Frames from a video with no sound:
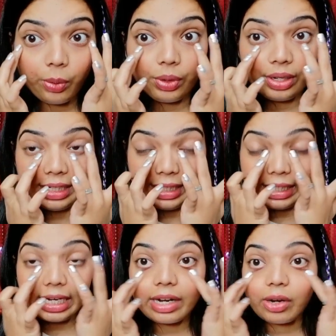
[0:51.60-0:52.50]
clean,
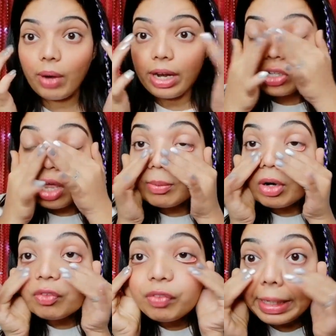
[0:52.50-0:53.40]
and right now I'm
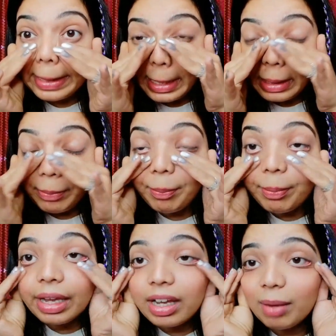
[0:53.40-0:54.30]
not wearing any
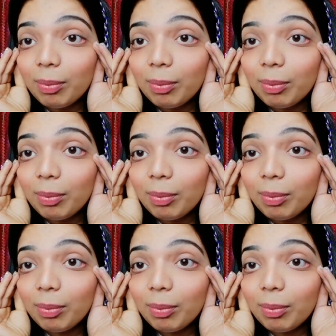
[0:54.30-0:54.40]
makeup